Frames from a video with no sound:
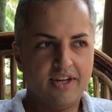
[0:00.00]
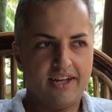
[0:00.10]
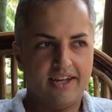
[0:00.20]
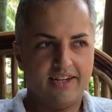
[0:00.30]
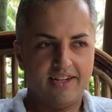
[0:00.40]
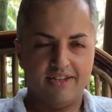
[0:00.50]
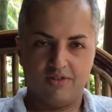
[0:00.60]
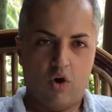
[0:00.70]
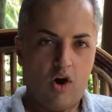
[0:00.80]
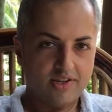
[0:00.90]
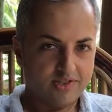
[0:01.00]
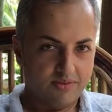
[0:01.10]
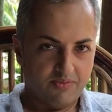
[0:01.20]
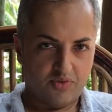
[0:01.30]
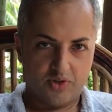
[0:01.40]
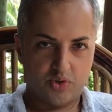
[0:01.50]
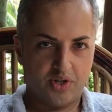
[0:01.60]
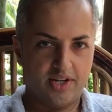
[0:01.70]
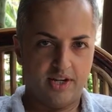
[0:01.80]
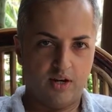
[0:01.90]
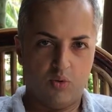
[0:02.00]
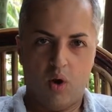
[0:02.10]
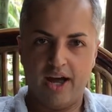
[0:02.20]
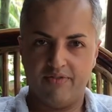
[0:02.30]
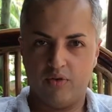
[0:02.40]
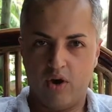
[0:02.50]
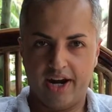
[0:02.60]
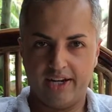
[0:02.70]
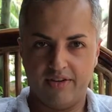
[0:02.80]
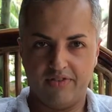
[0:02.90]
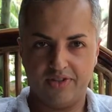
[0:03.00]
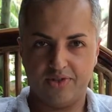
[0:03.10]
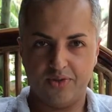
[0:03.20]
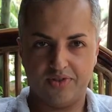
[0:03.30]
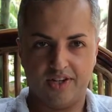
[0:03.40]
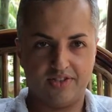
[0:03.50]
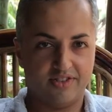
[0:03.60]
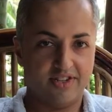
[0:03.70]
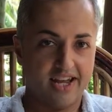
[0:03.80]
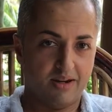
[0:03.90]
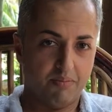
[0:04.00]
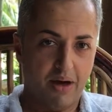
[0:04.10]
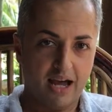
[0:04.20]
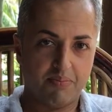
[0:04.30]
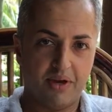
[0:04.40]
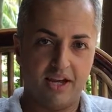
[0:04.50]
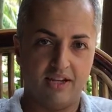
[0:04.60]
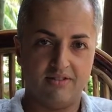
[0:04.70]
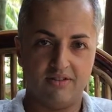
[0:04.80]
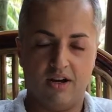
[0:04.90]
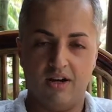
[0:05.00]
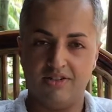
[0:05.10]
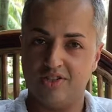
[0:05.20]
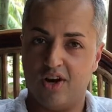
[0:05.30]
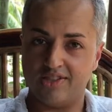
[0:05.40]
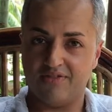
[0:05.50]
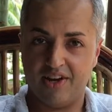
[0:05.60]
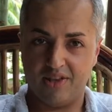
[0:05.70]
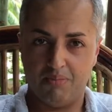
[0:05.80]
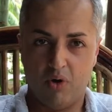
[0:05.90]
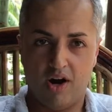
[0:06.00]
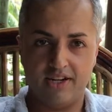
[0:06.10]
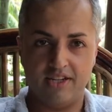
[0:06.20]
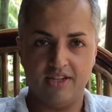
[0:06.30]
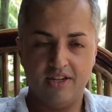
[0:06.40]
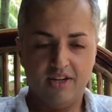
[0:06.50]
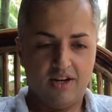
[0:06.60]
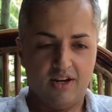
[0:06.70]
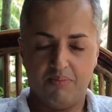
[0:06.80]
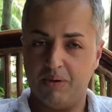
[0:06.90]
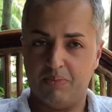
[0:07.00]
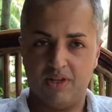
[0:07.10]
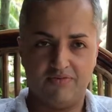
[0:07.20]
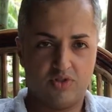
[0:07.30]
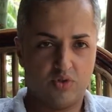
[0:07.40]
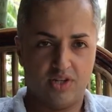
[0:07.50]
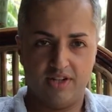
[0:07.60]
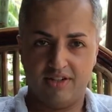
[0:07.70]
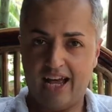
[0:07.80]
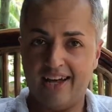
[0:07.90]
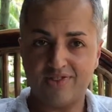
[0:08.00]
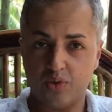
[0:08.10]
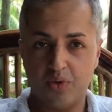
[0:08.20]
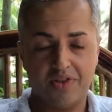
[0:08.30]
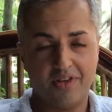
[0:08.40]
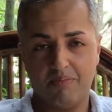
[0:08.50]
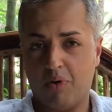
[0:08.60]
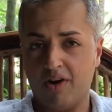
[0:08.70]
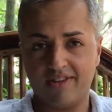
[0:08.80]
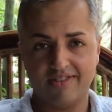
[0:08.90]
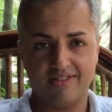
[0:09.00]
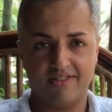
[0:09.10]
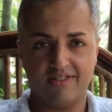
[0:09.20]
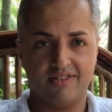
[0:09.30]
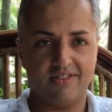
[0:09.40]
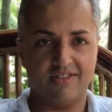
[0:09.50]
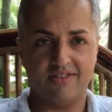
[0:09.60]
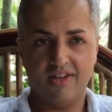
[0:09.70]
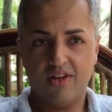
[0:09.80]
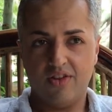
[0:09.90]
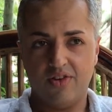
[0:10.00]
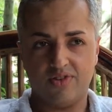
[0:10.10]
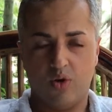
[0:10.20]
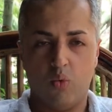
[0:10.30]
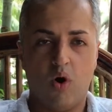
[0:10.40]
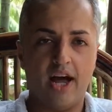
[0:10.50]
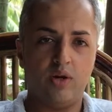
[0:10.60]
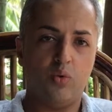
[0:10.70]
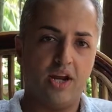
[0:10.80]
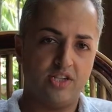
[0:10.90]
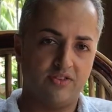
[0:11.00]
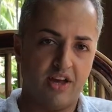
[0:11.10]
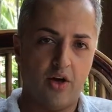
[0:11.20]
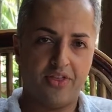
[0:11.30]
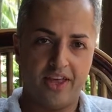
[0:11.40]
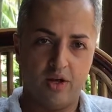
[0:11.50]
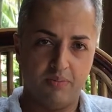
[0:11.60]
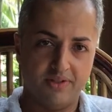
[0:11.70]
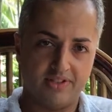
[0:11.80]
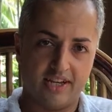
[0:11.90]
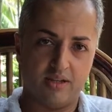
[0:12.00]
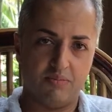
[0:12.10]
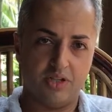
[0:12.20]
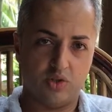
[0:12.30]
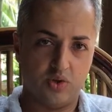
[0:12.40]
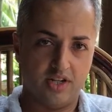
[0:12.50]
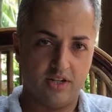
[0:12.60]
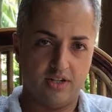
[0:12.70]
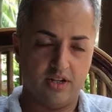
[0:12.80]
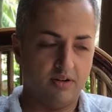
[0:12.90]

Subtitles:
It is awesome for treating a wide variety of issues such as neck and back pain, detoxifying the body. People have treated cancer with it, Parkinson's disease. There's a wide range of health ailments that can be treated,